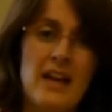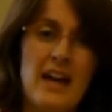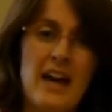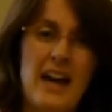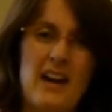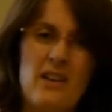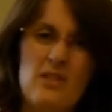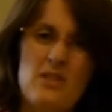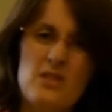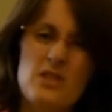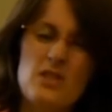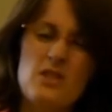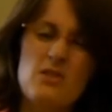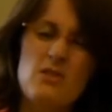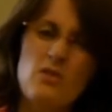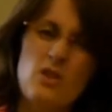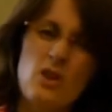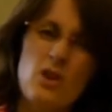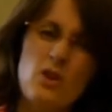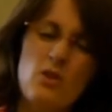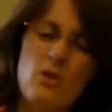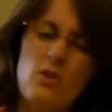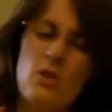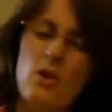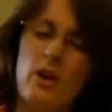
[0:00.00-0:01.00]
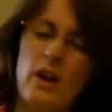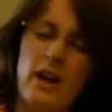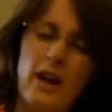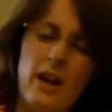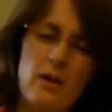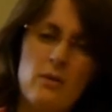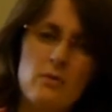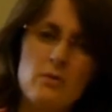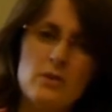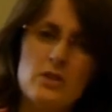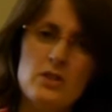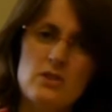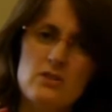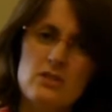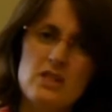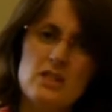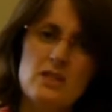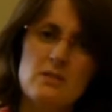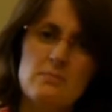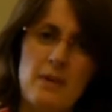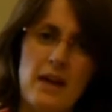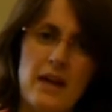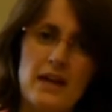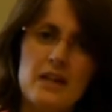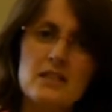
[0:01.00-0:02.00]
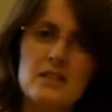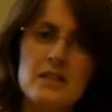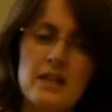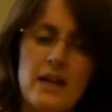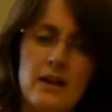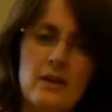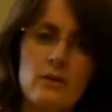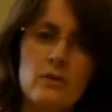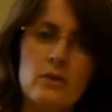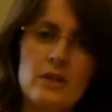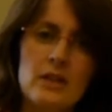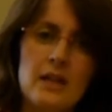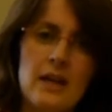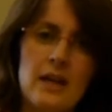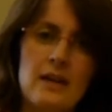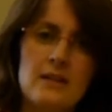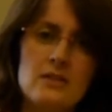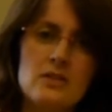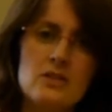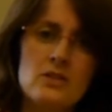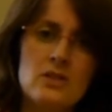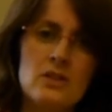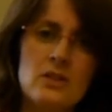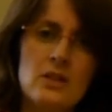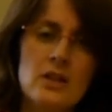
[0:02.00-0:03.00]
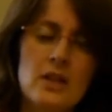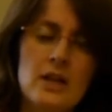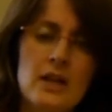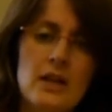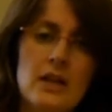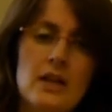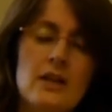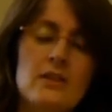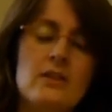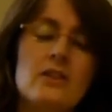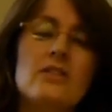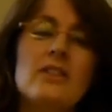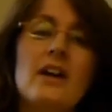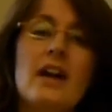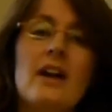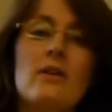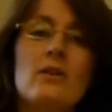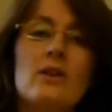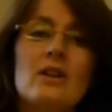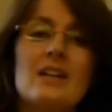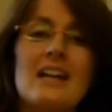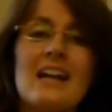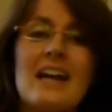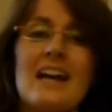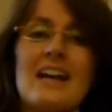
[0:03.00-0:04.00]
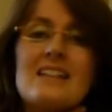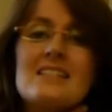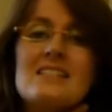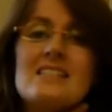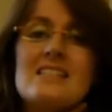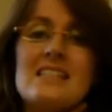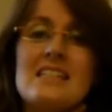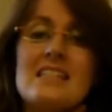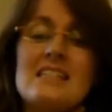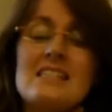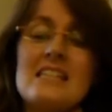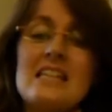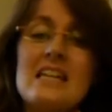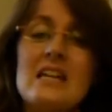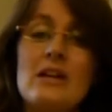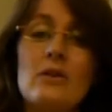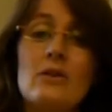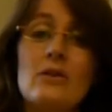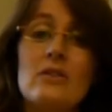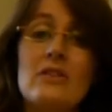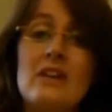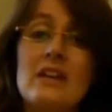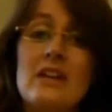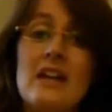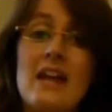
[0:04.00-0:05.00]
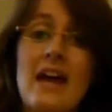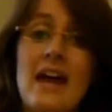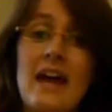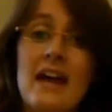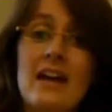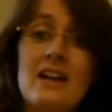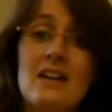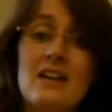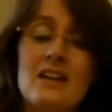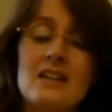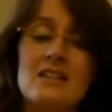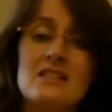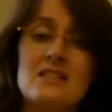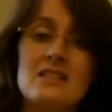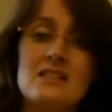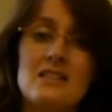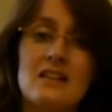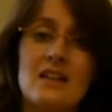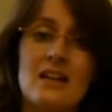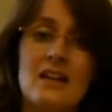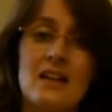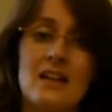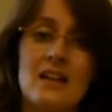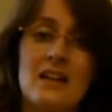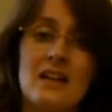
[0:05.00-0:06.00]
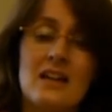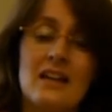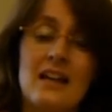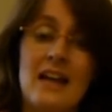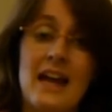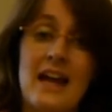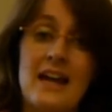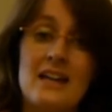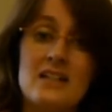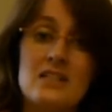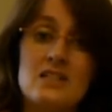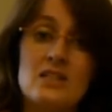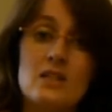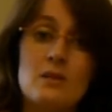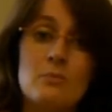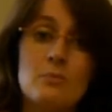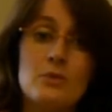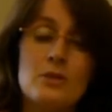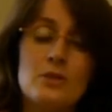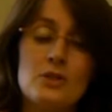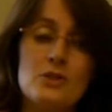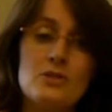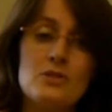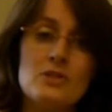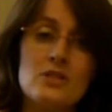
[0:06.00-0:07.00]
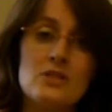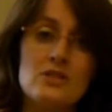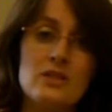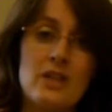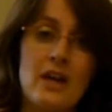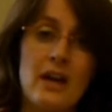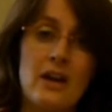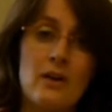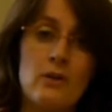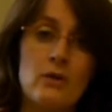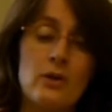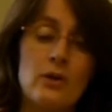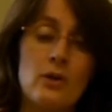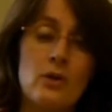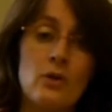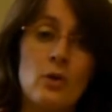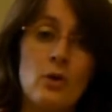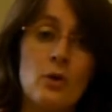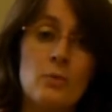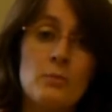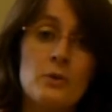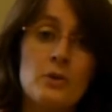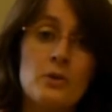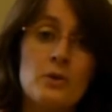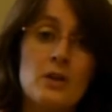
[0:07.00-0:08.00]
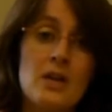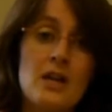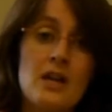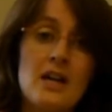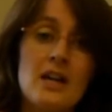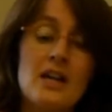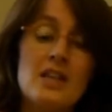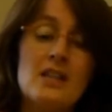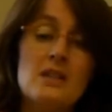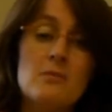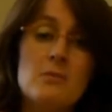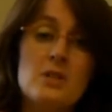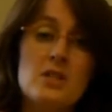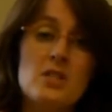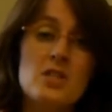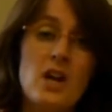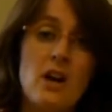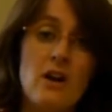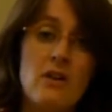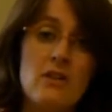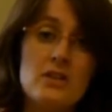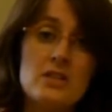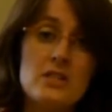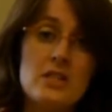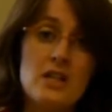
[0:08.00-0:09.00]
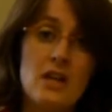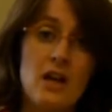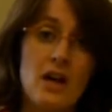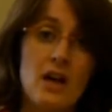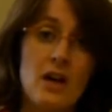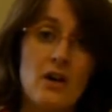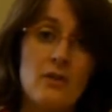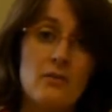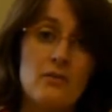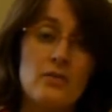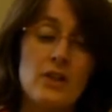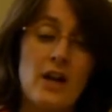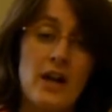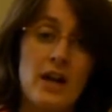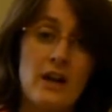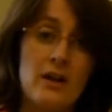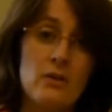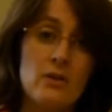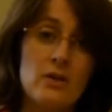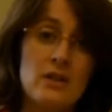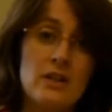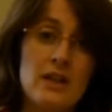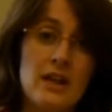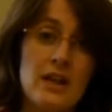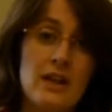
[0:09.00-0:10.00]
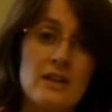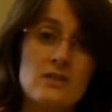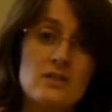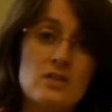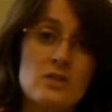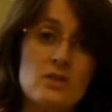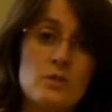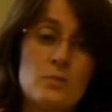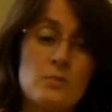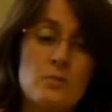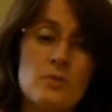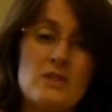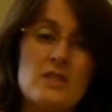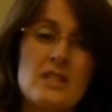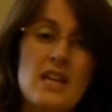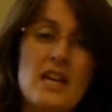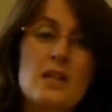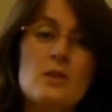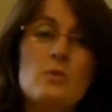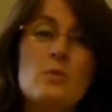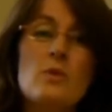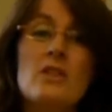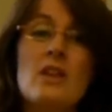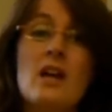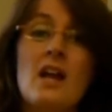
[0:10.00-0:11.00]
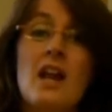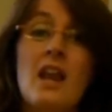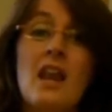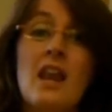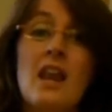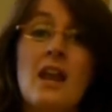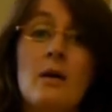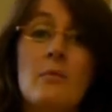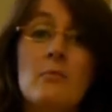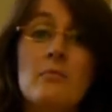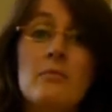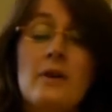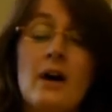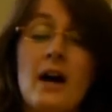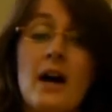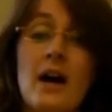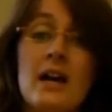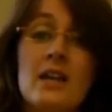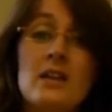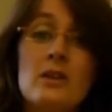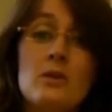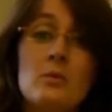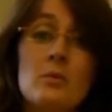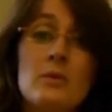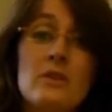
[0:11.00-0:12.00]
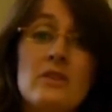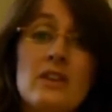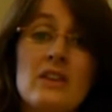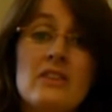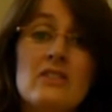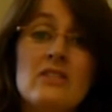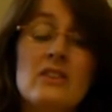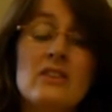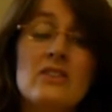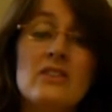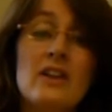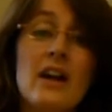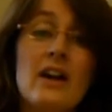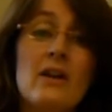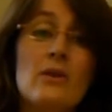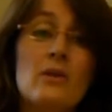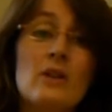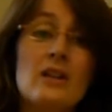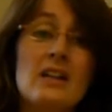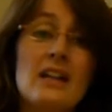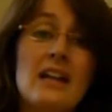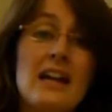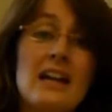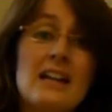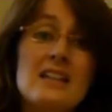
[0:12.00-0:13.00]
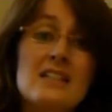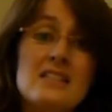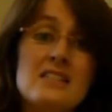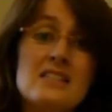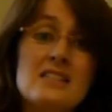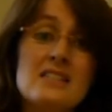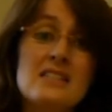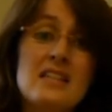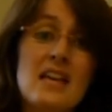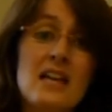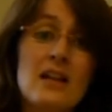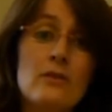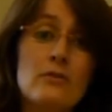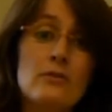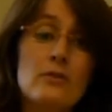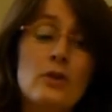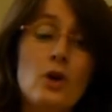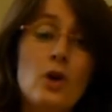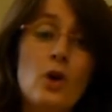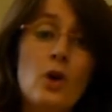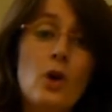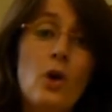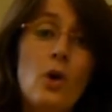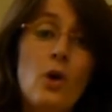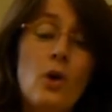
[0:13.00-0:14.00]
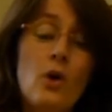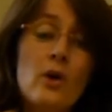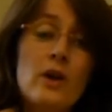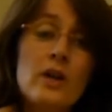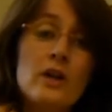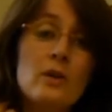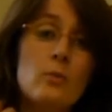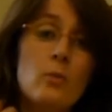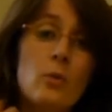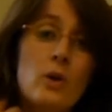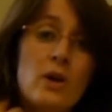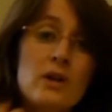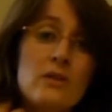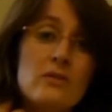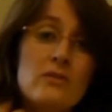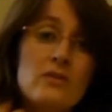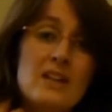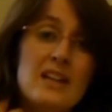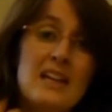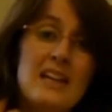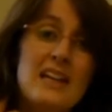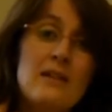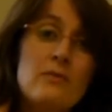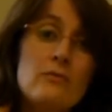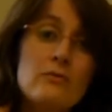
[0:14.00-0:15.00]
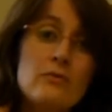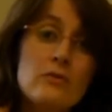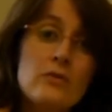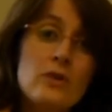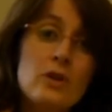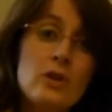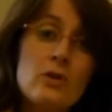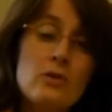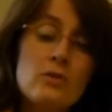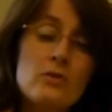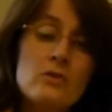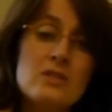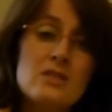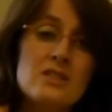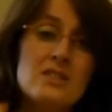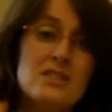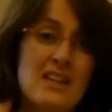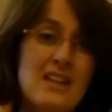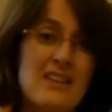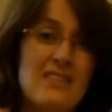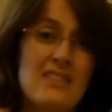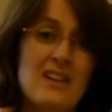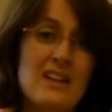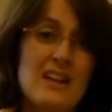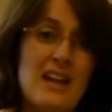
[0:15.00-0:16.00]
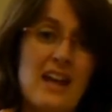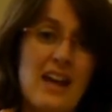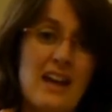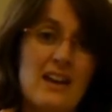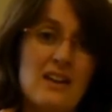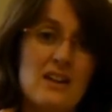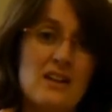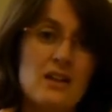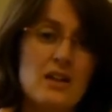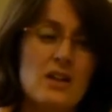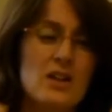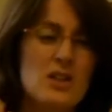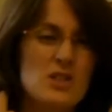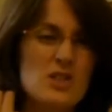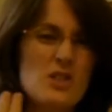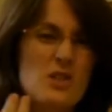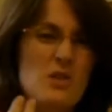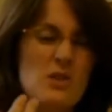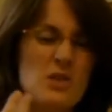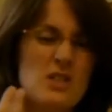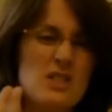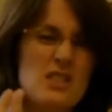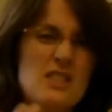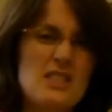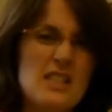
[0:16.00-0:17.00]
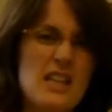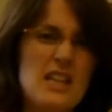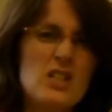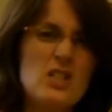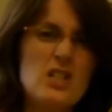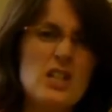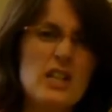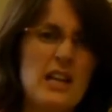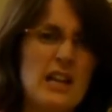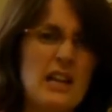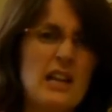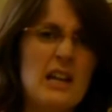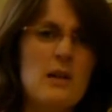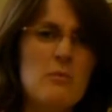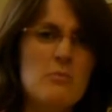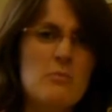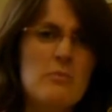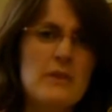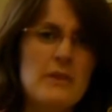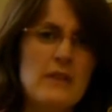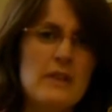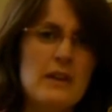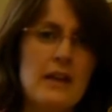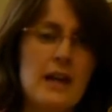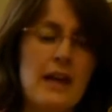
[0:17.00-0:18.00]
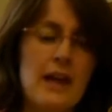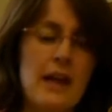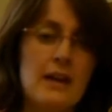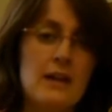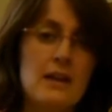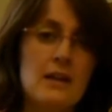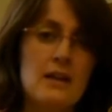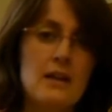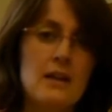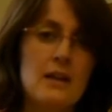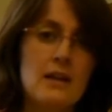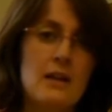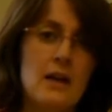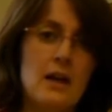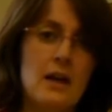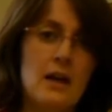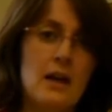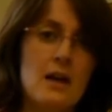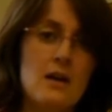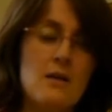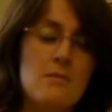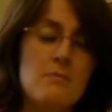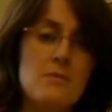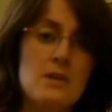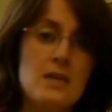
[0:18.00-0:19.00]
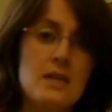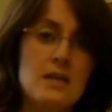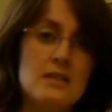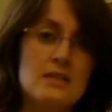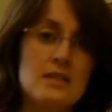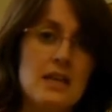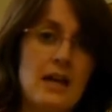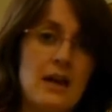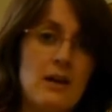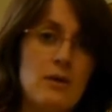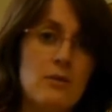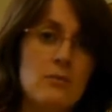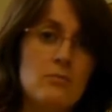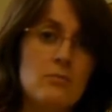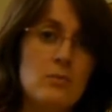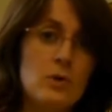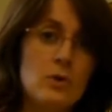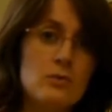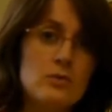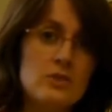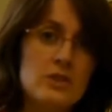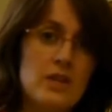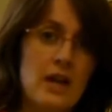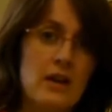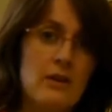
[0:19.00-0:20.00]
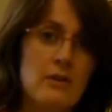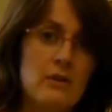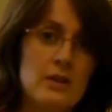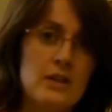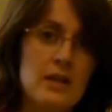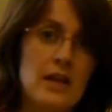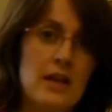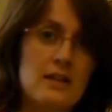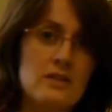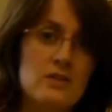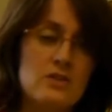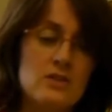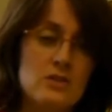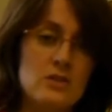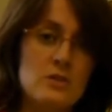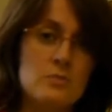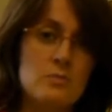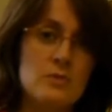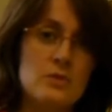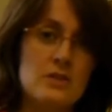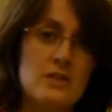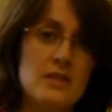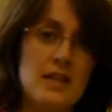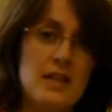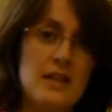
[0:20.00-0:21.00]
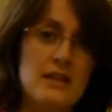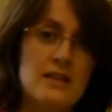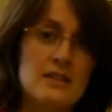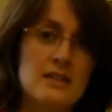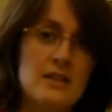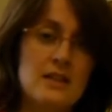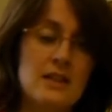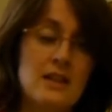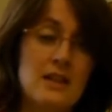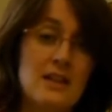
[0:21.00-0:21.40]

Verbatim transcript: How do you know or how would you suspect thyroid cancer? The thyroid gland sits here in the neck. It's a gland that produces thyroid hormone and the majority of thyroid cancers present with a lump either within the thyroid gland itself or in one of the lymph nodes in the neck. So it's essentially a lump in the neck um, is how most thyroid cancers present.